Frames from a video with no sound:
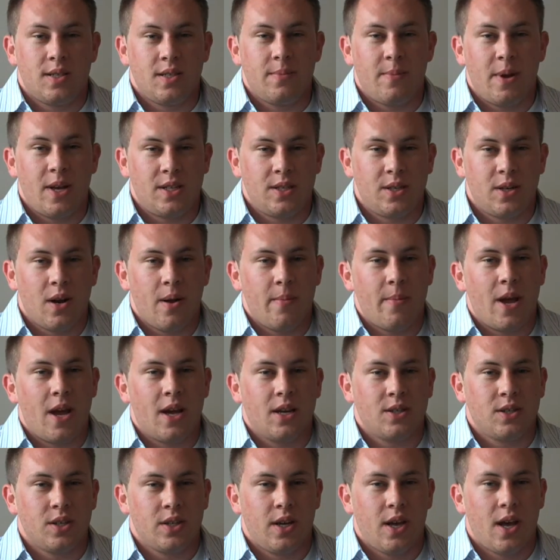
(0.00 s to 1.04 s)
semester, I'm
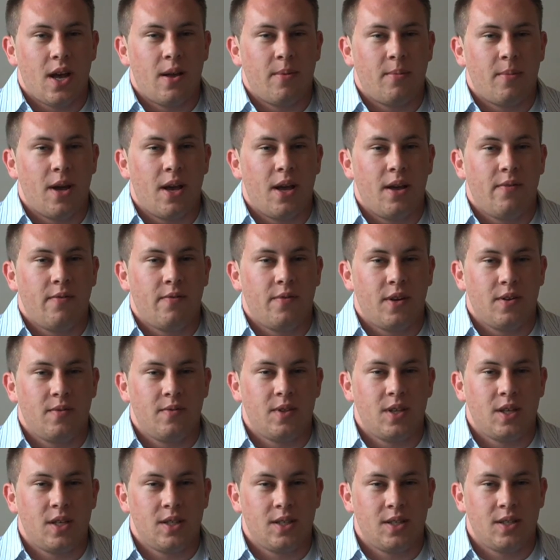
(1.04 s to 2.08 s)
actually on my
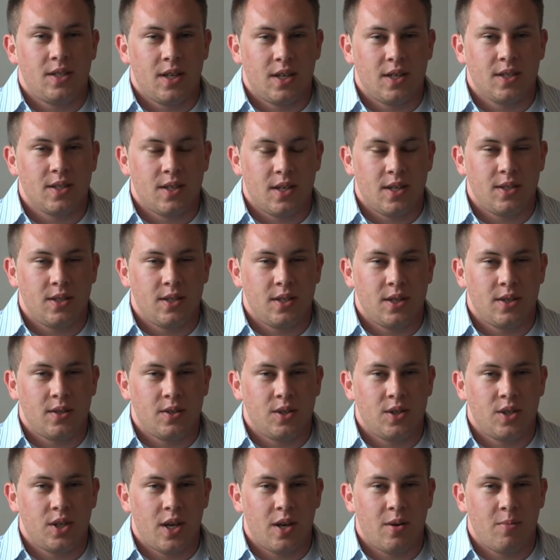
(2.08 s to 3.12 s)
fifth and sixth
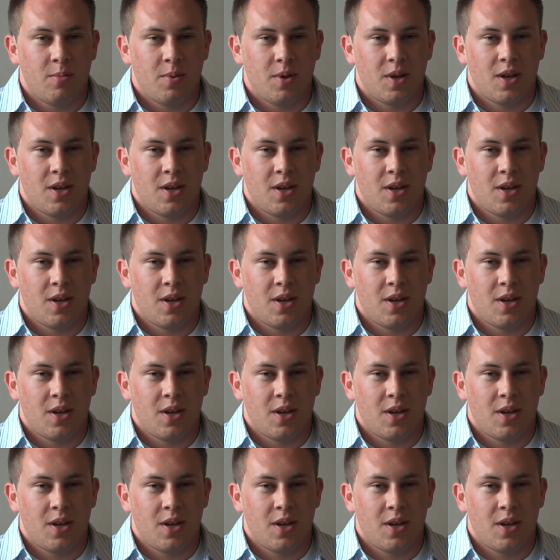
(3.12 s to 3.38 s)
internship.